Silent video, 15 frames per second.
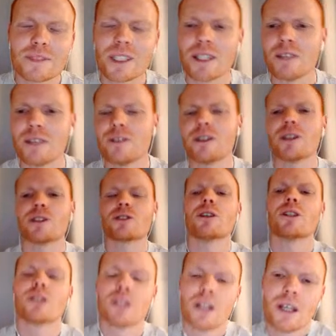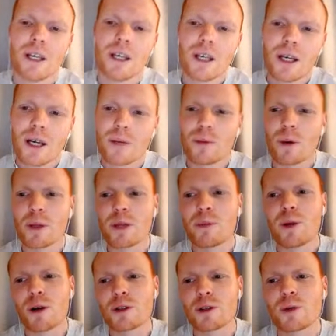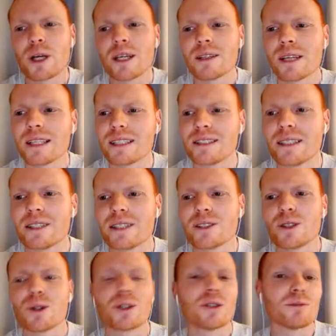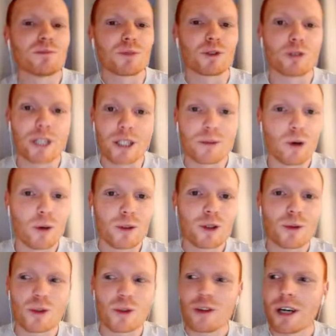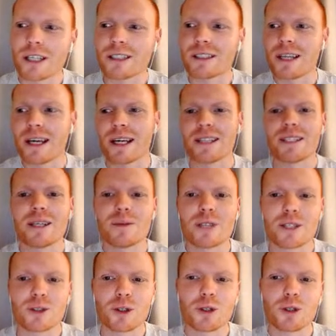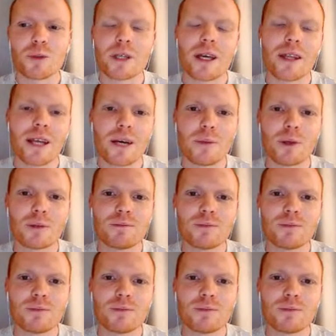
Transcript: Oh, fingers crossed. And Bobby, the playoffs as well, like you say, it's looking great at the moment. Some cracking teams that's going to be in there, but